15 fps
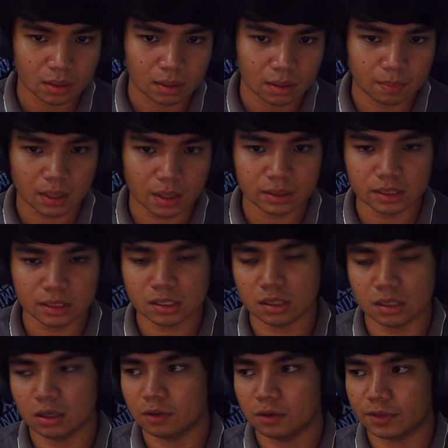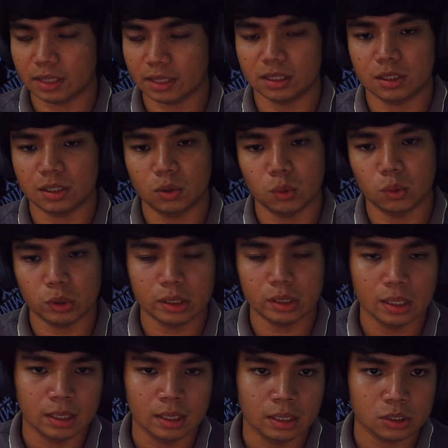But instead of getting the whole
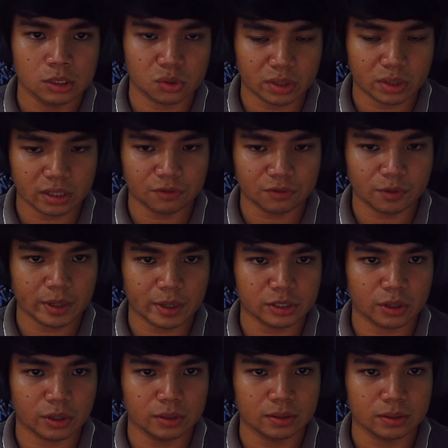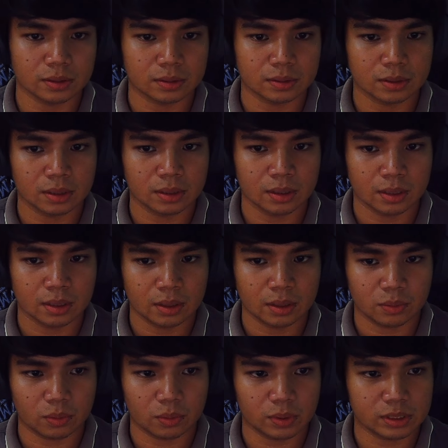student information, we will